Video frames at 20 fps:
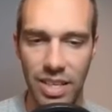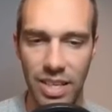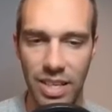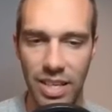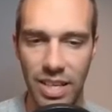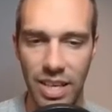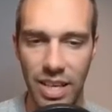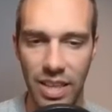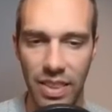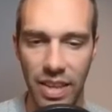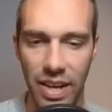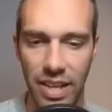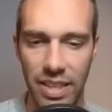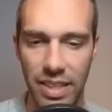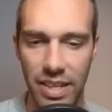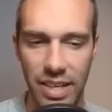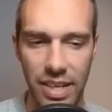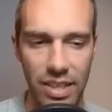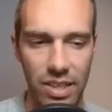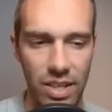And then I
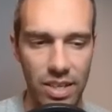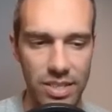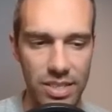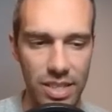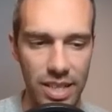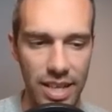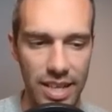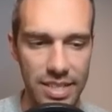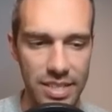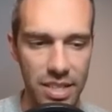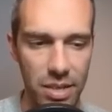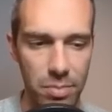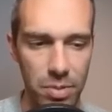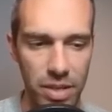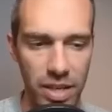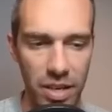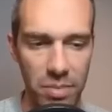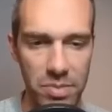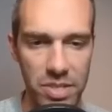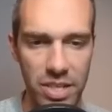think I lost the last couple
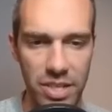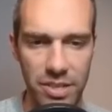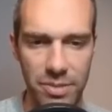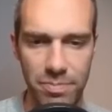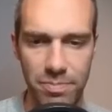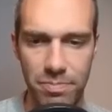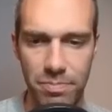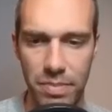games here,